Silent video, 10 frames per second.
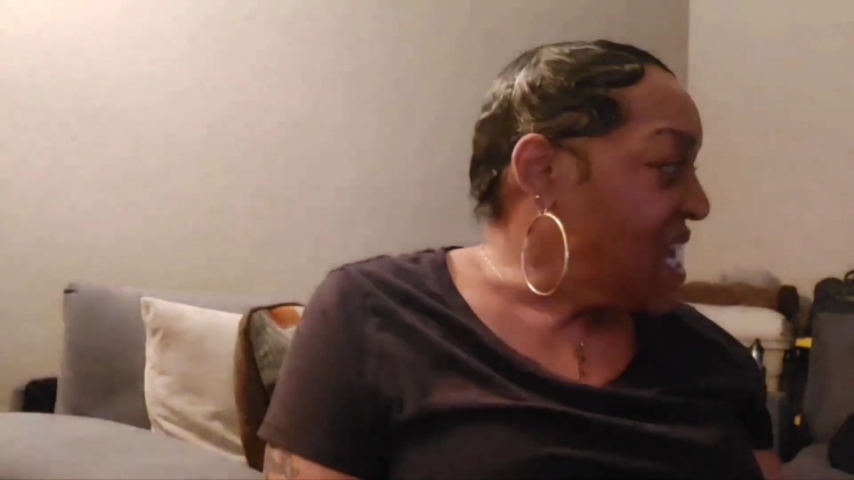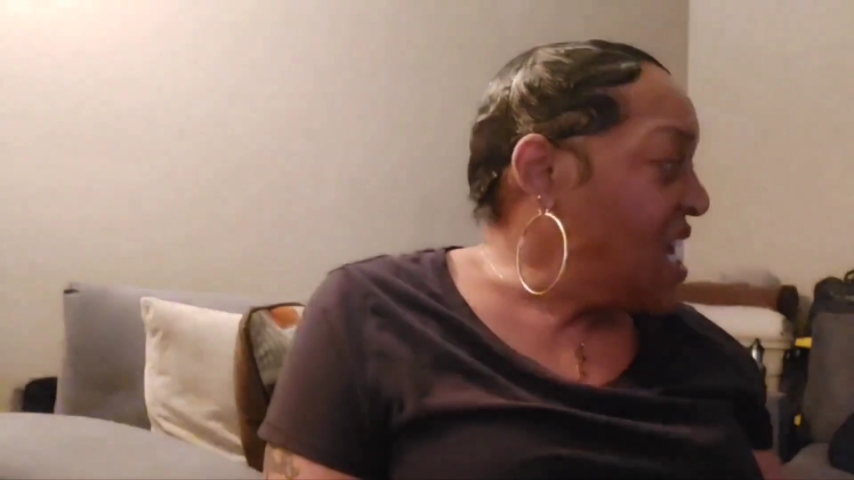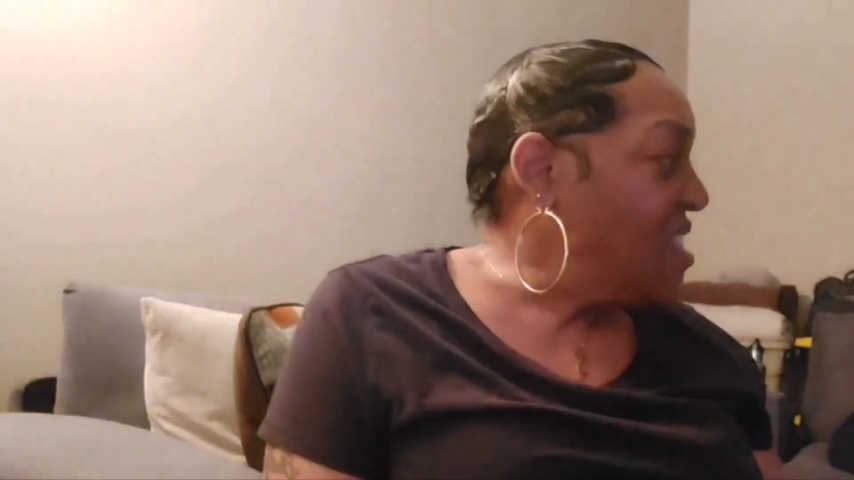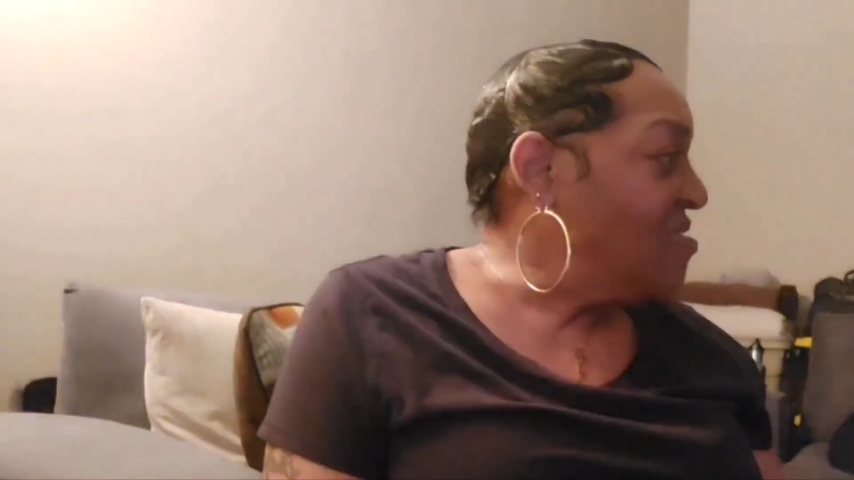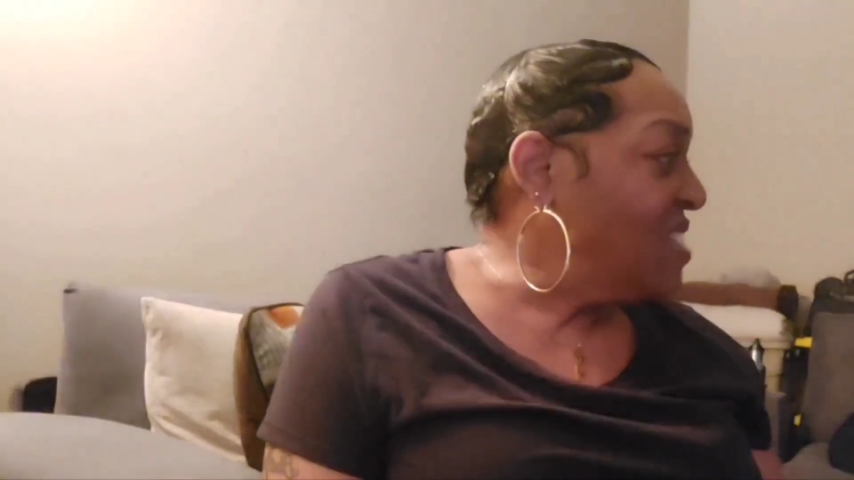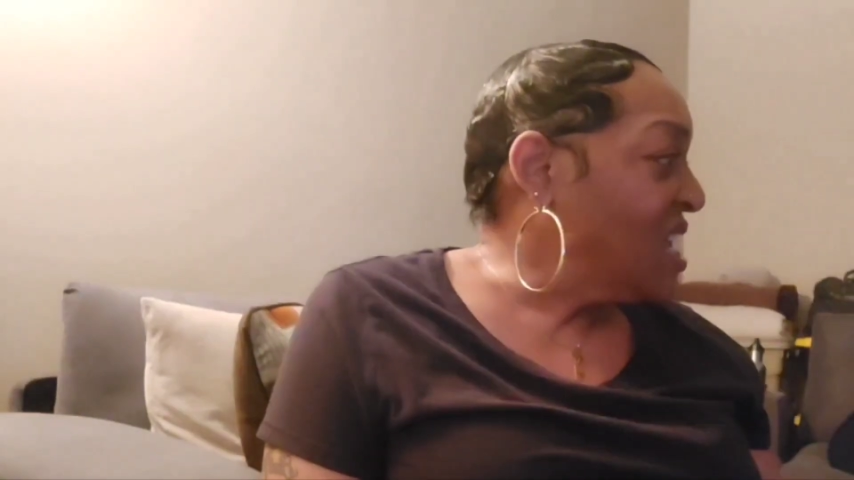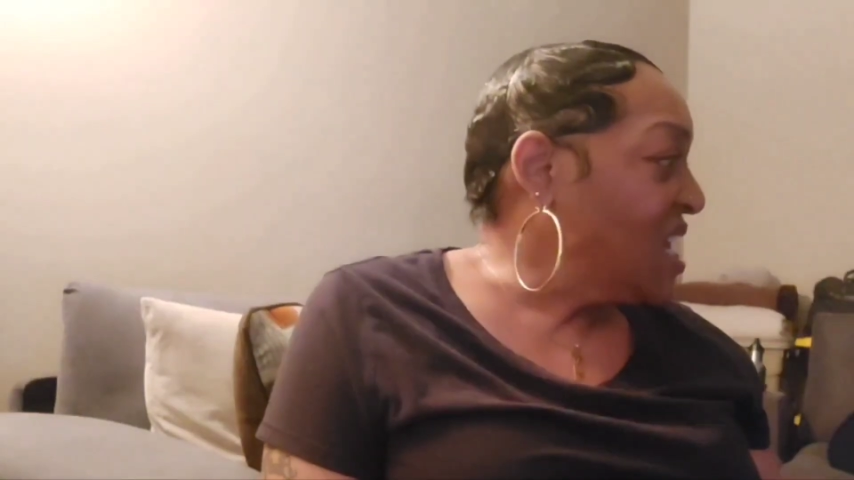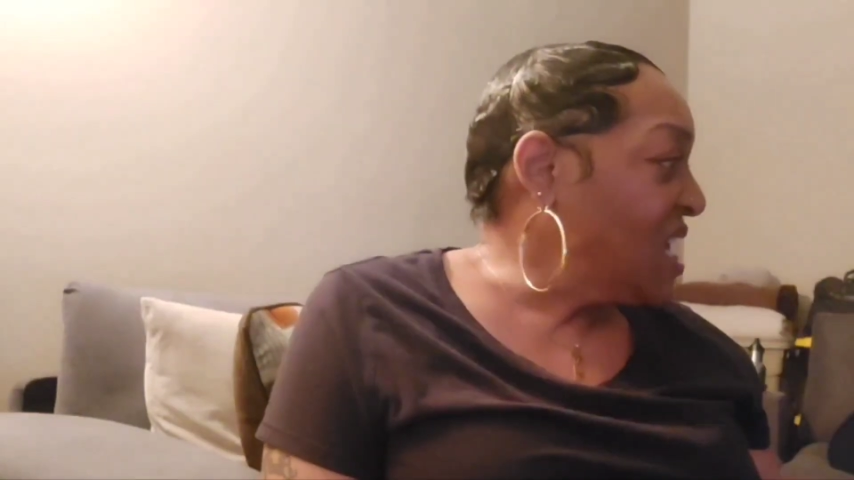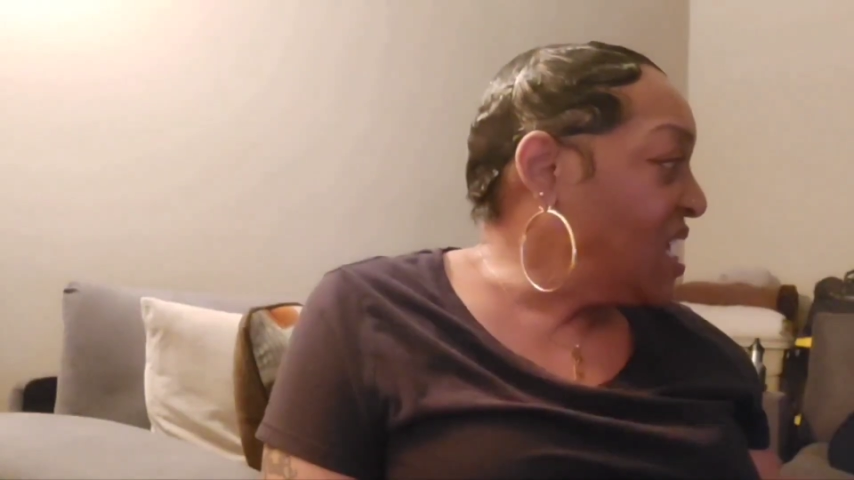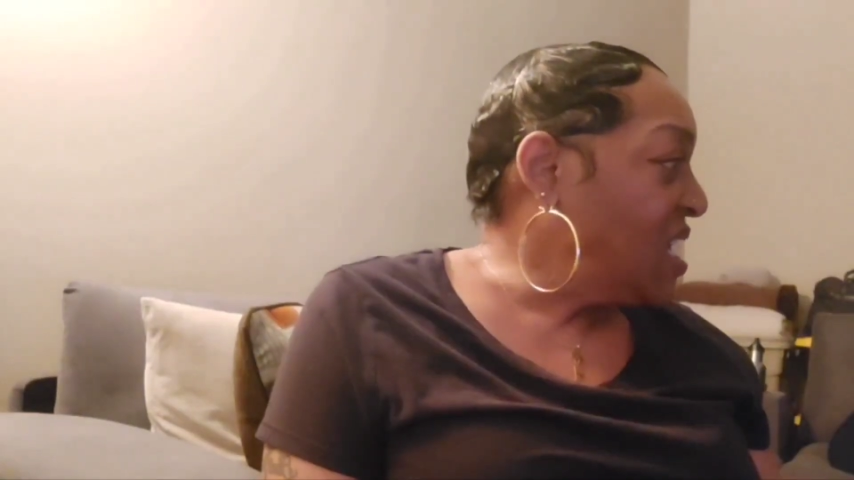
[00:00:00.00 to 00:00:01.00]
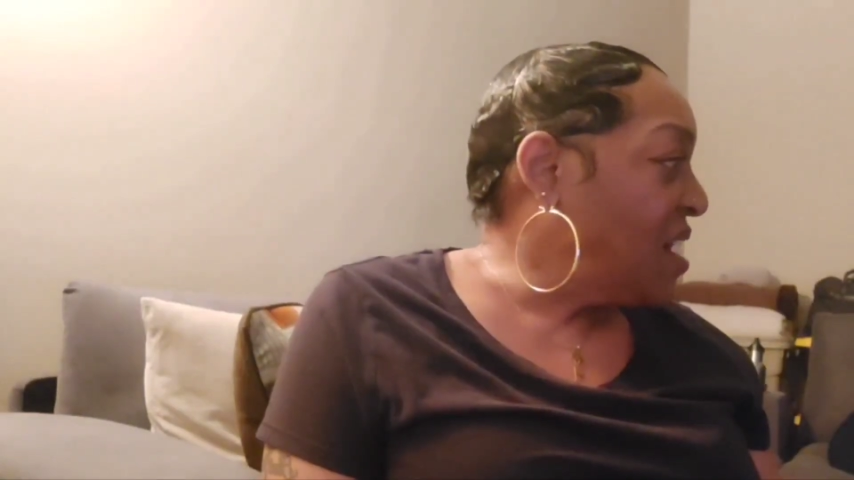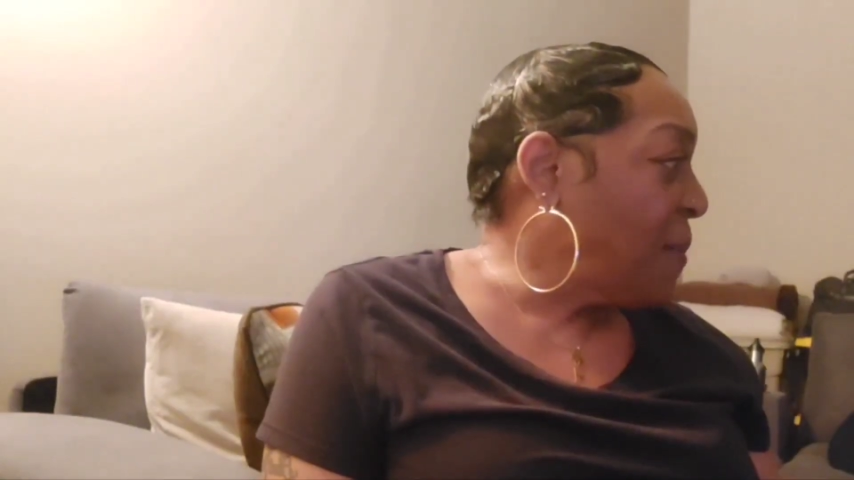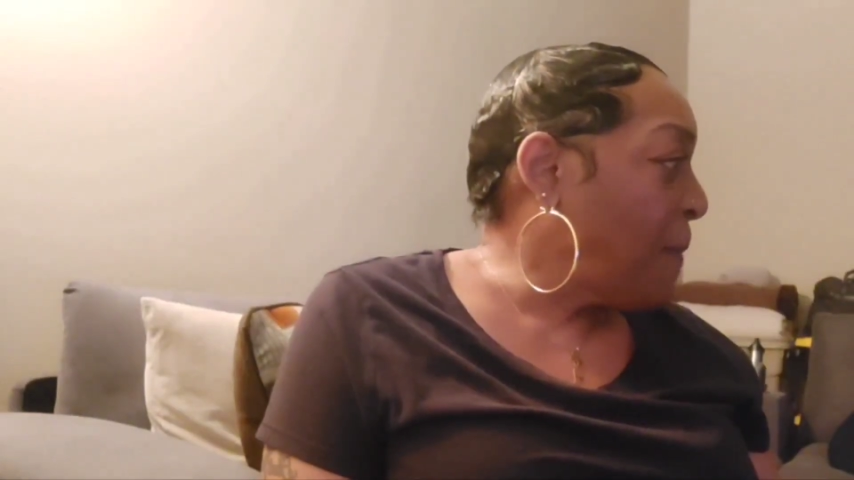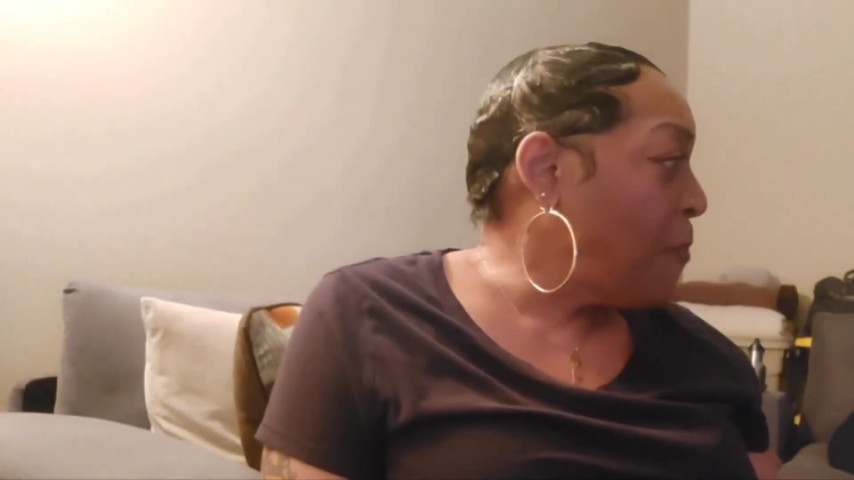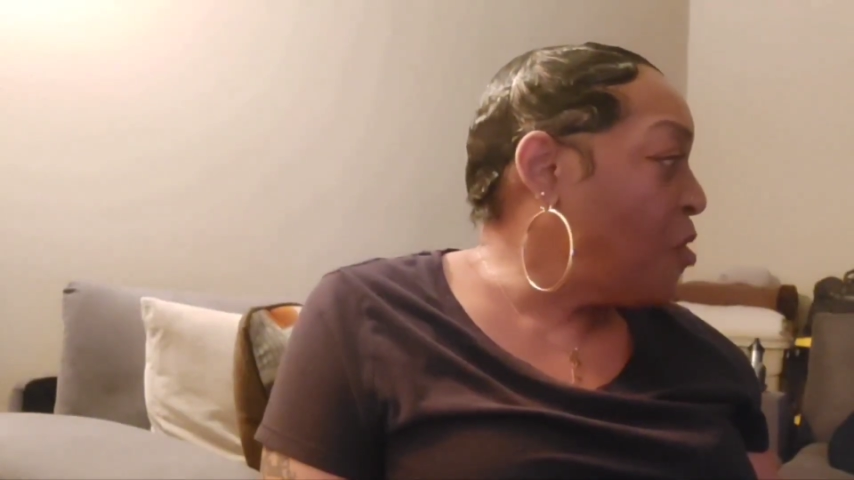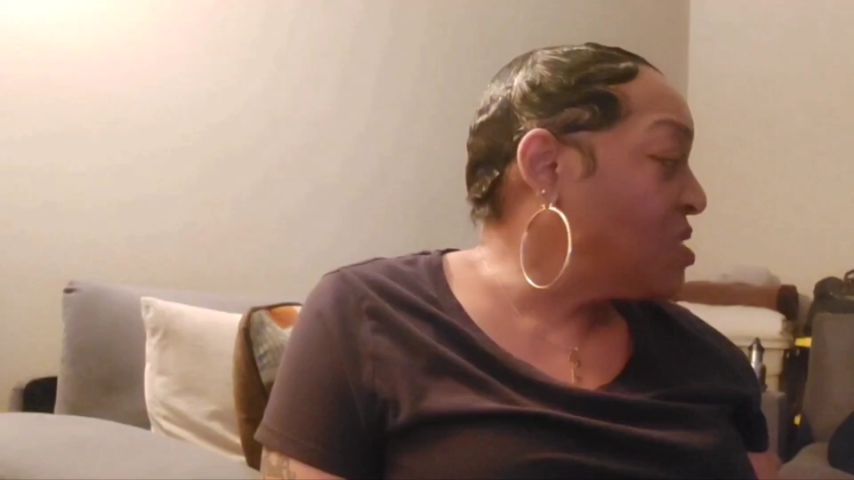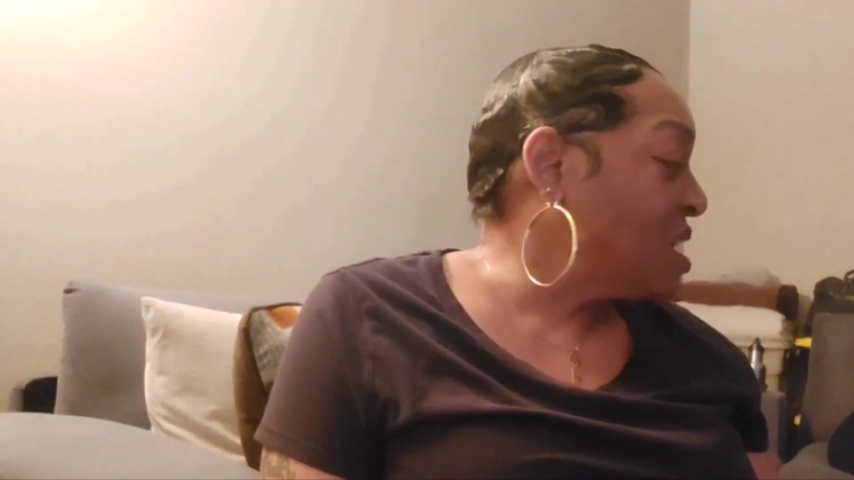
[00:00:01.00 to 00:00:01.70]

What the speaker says: And then, what was